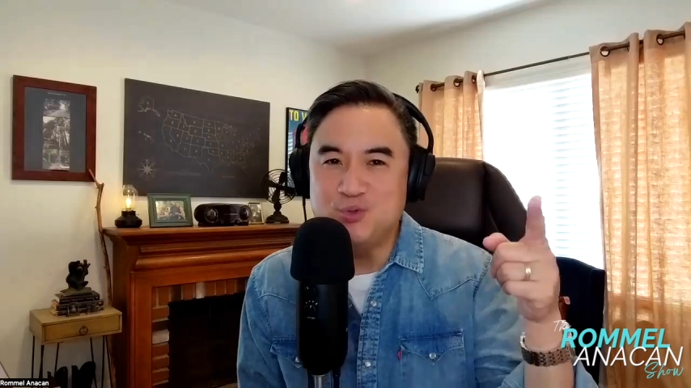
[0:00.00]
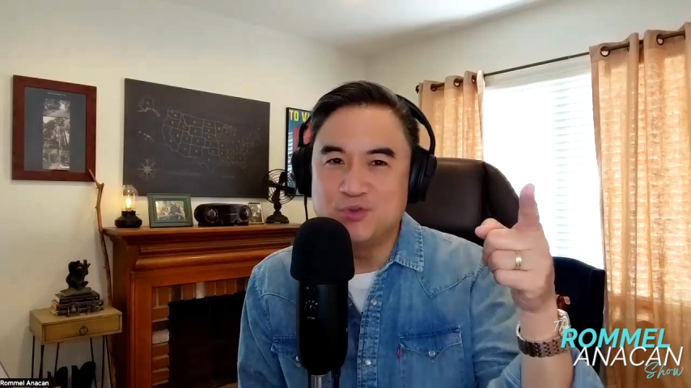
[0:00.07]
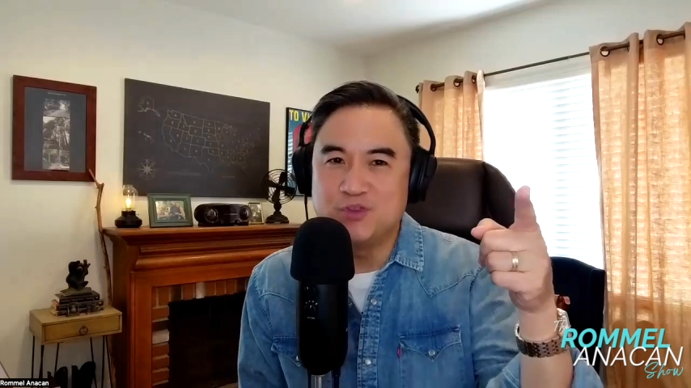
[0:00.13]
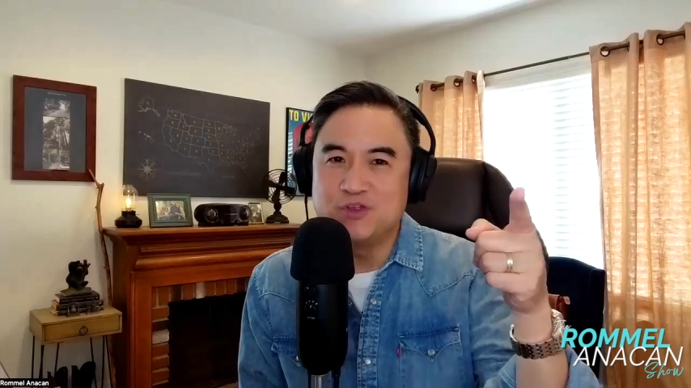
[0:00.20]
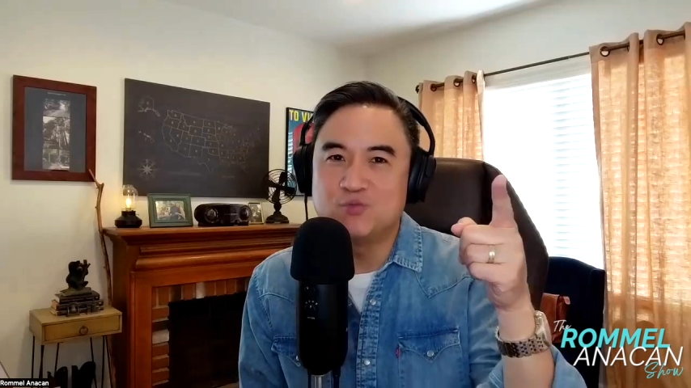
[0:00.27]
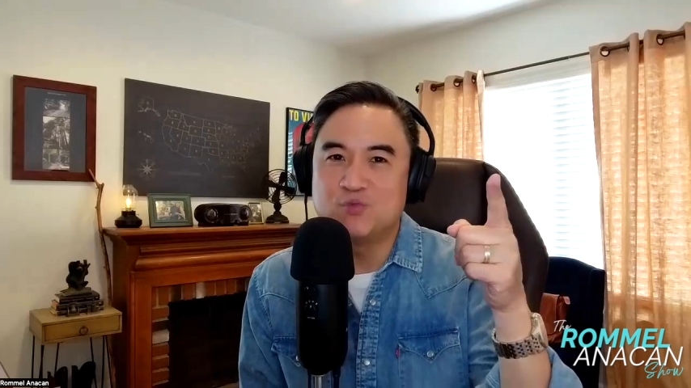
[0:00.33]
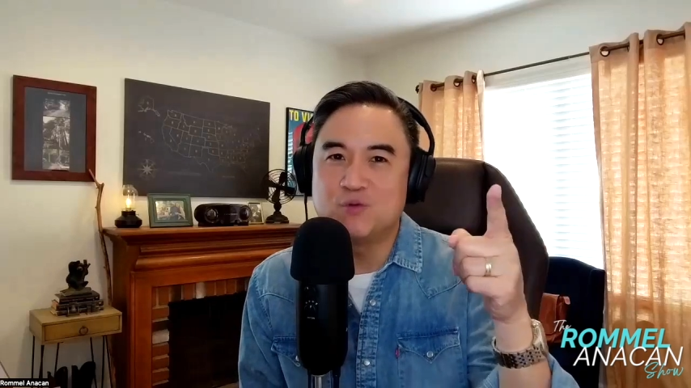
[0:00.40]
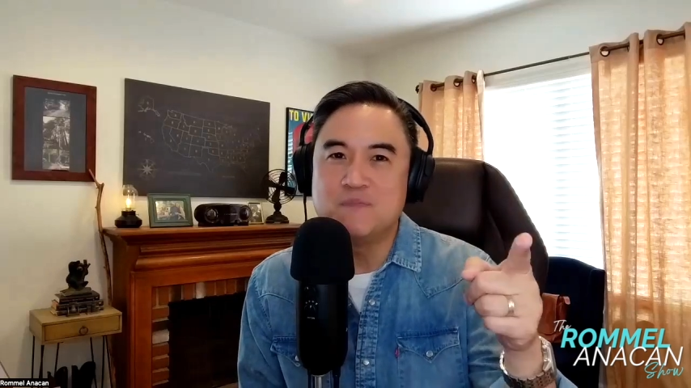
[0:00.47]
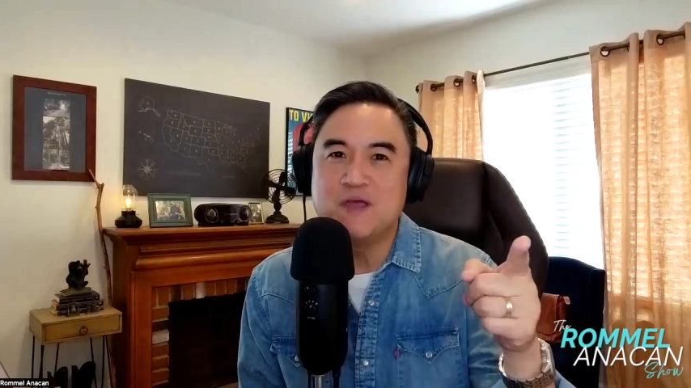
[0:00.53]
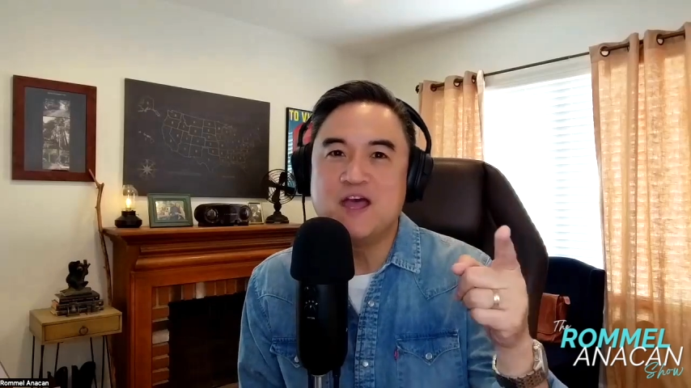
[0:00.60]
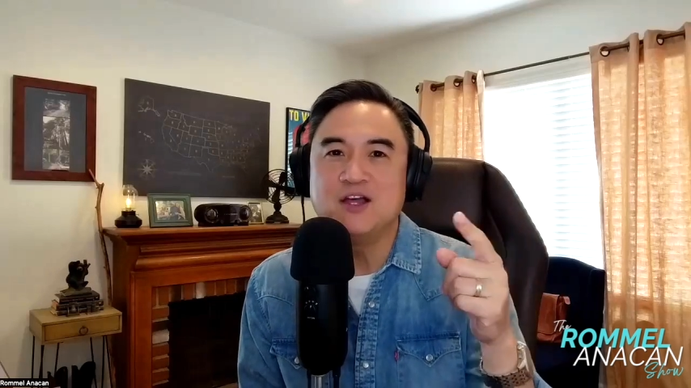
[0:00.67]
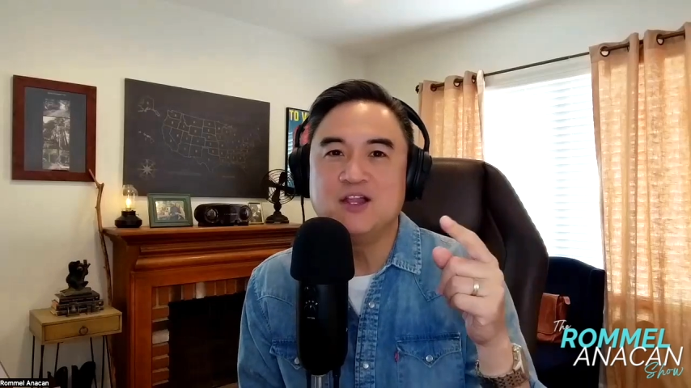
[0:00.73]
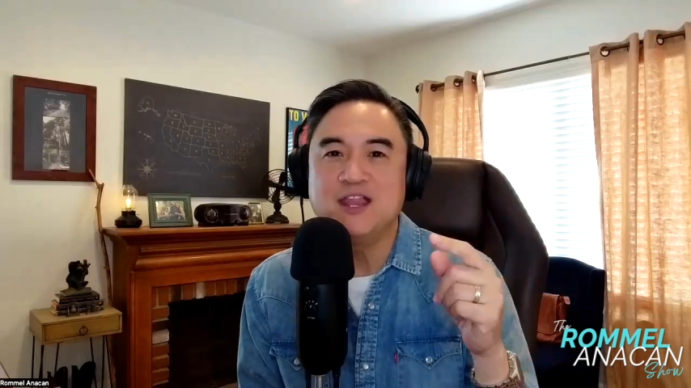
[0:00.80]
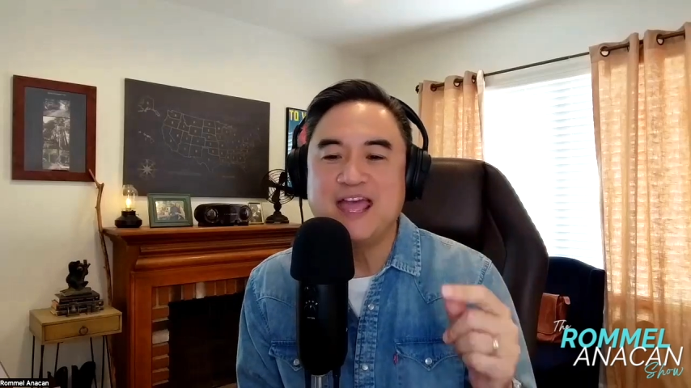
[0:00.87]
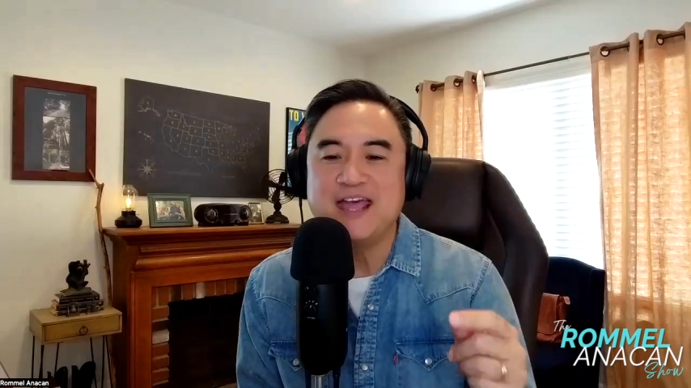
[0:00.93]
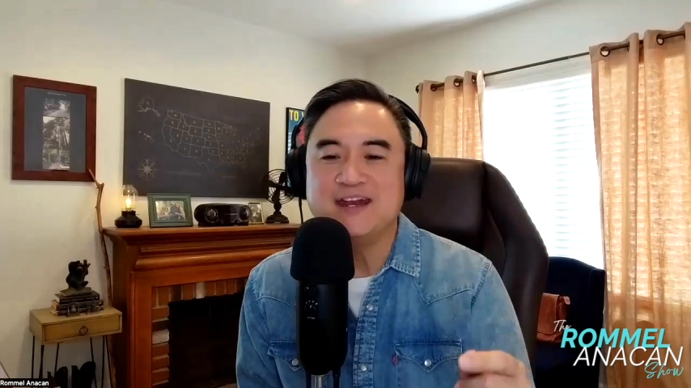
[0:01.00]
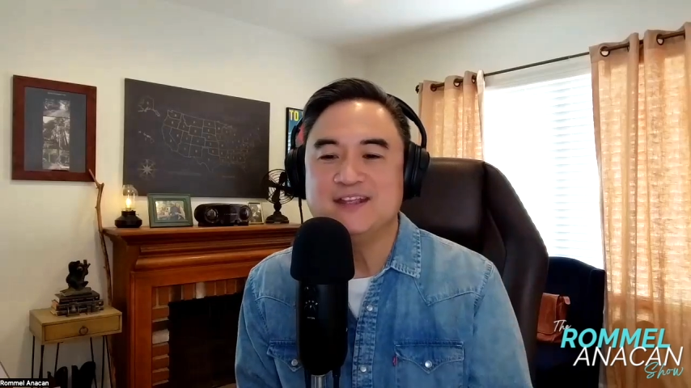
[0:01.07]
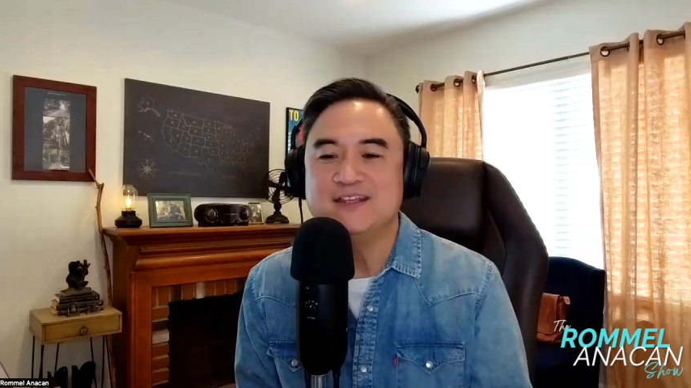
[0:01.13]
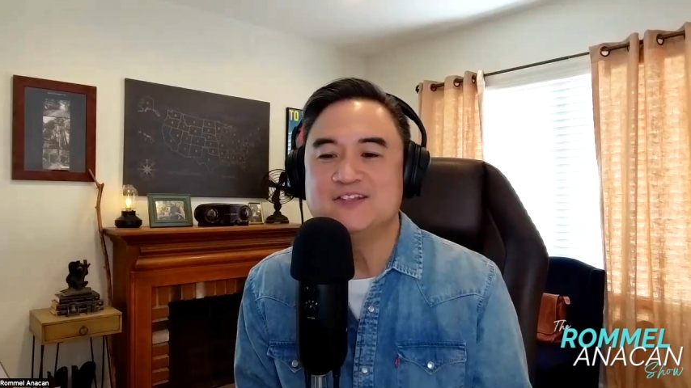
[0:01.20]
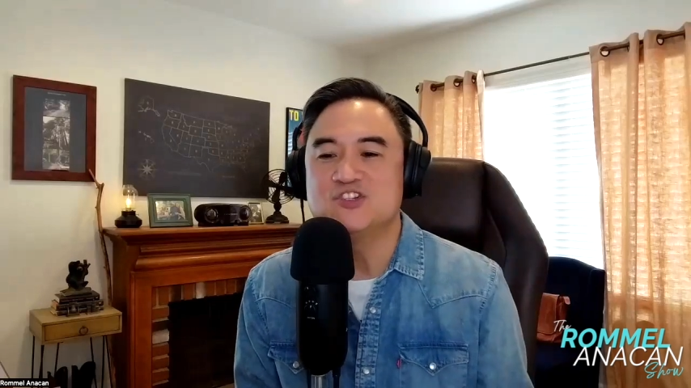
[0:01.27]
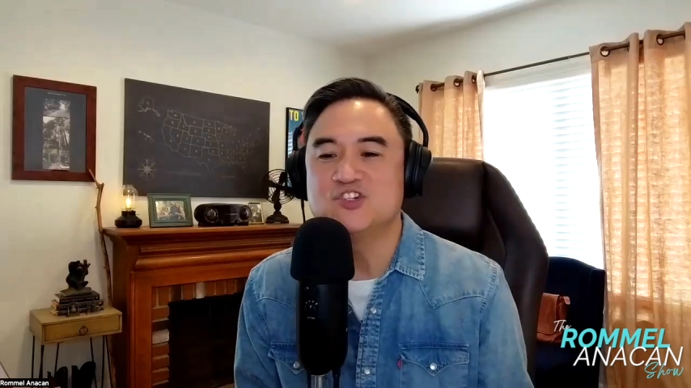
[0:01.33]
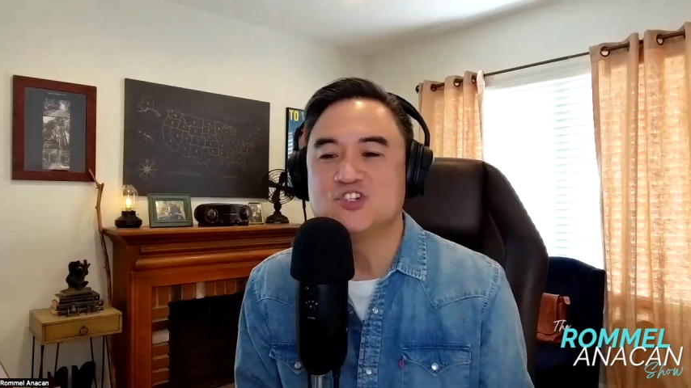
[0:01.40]
the Rommel
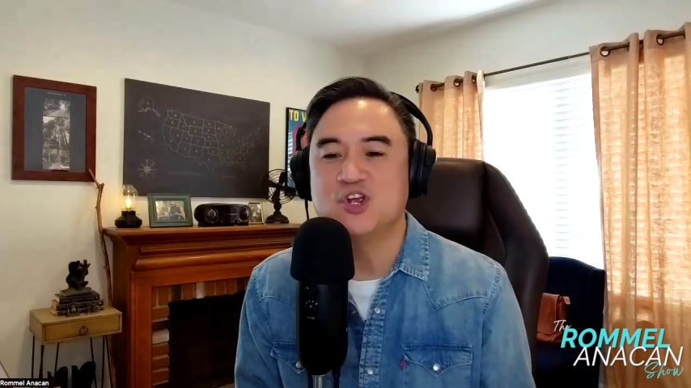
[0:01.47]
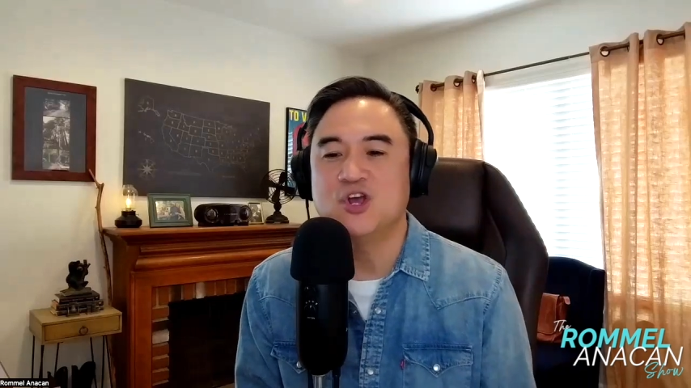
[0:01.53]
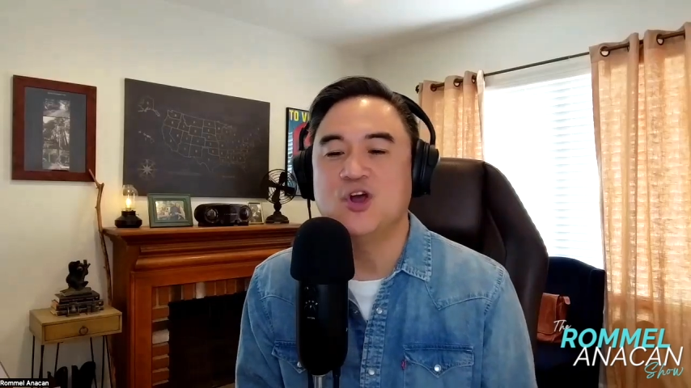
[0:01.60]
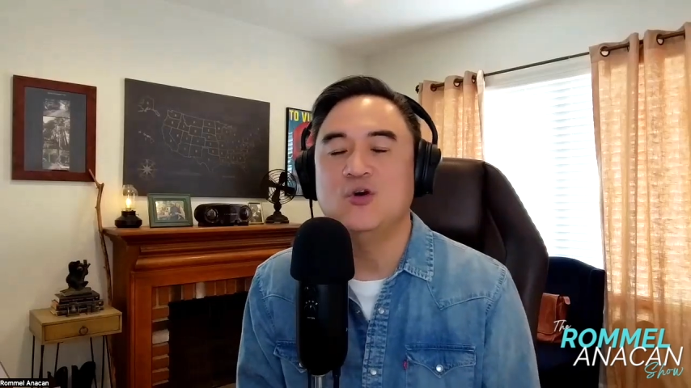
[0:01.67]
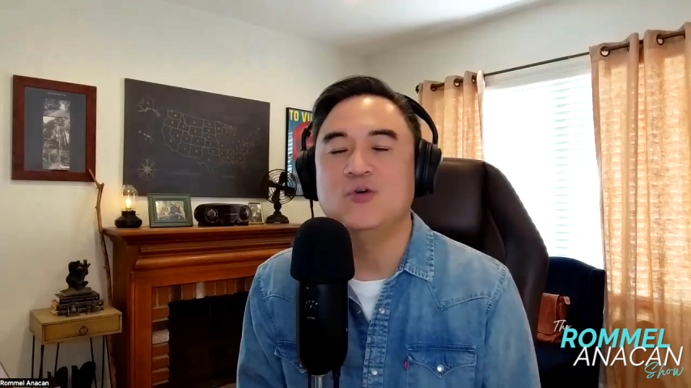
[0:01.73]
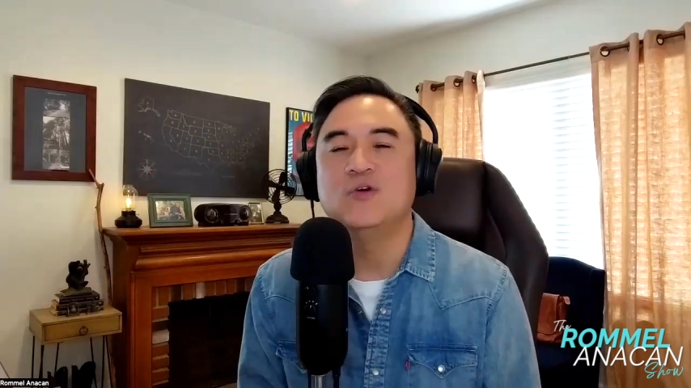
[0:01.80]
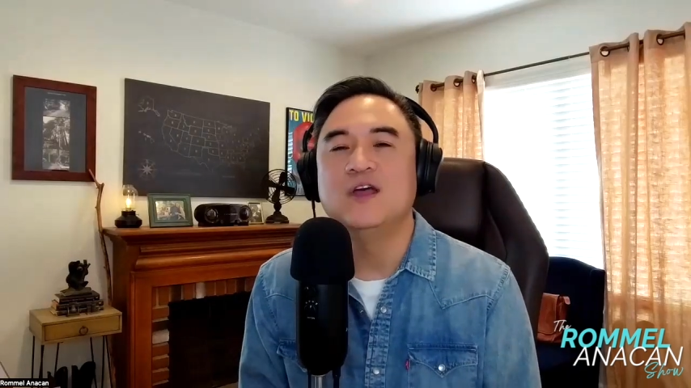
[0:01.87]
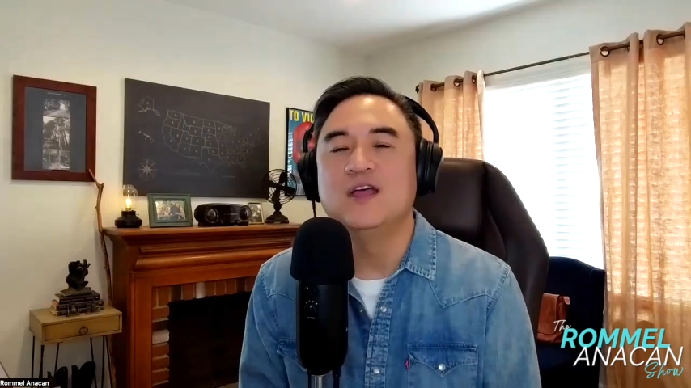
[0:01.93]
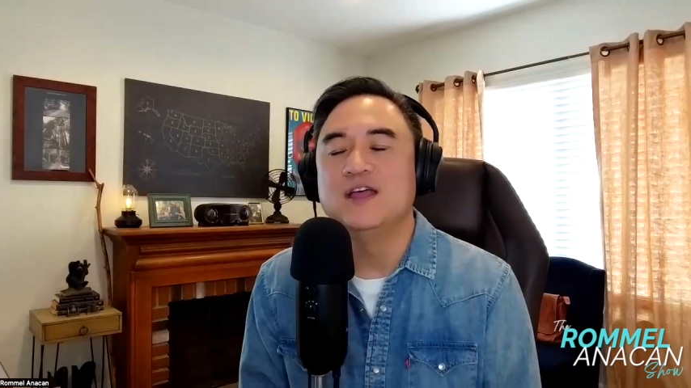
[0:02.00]
Anakin Show,